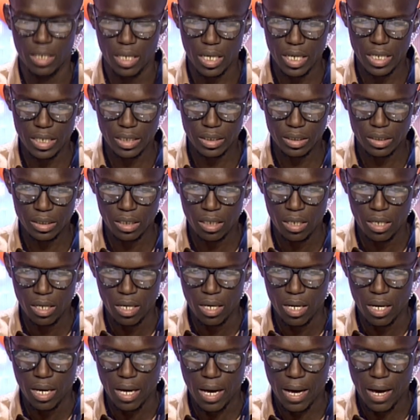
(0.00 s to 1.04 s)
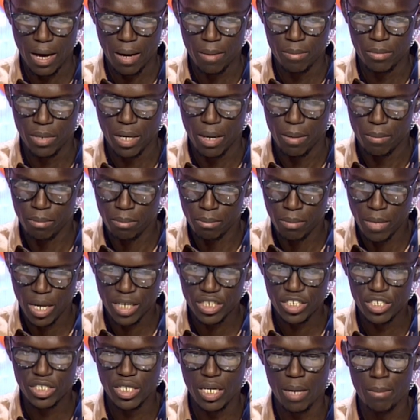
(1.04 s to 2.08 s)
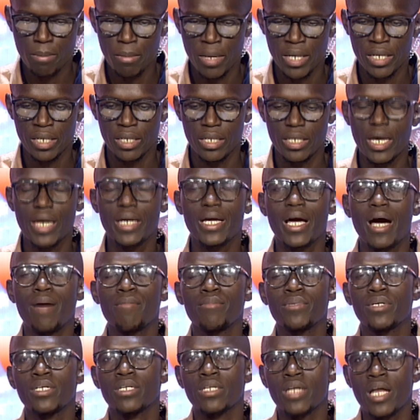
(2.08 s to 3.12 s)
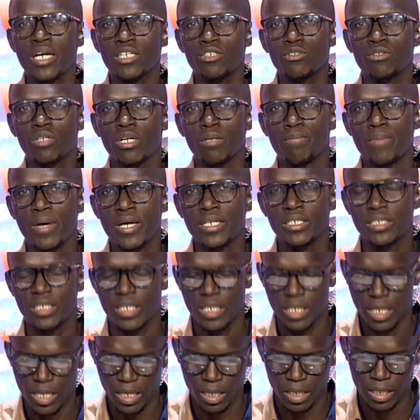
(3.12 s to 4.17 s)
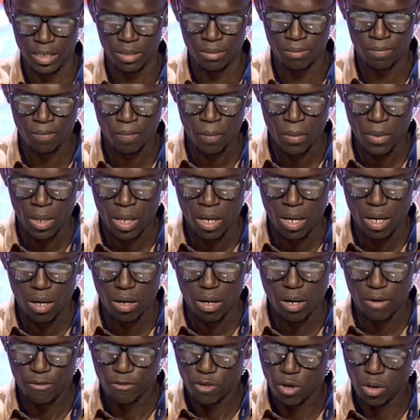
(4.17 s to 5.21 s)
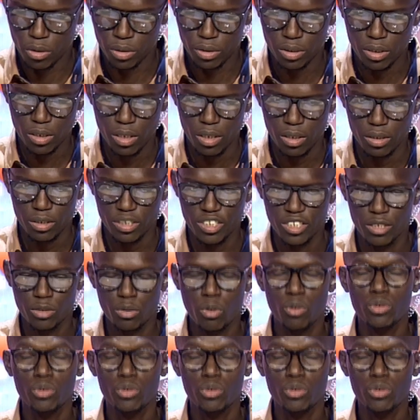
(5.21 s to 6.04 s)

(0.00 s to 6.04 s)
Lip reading: is Marcia Mendy, a Gambian national based in England. Of course, she's